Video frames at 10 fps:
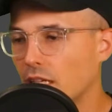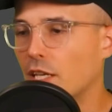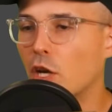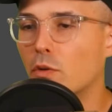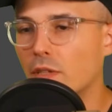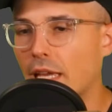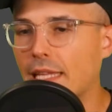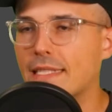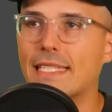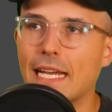the
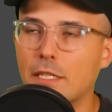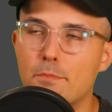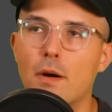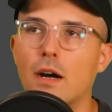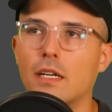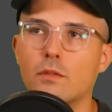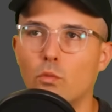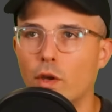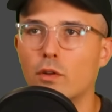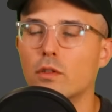insect
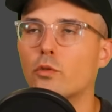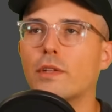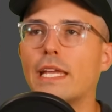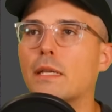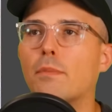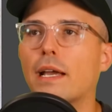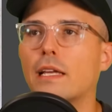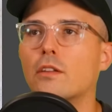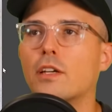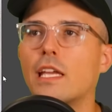bug, weird little naked
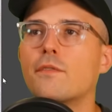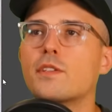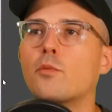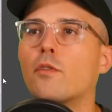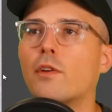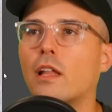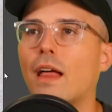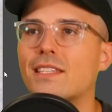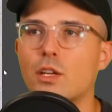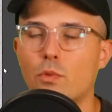bike look. It gives it more of a
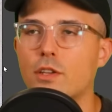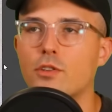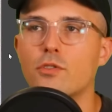classic retro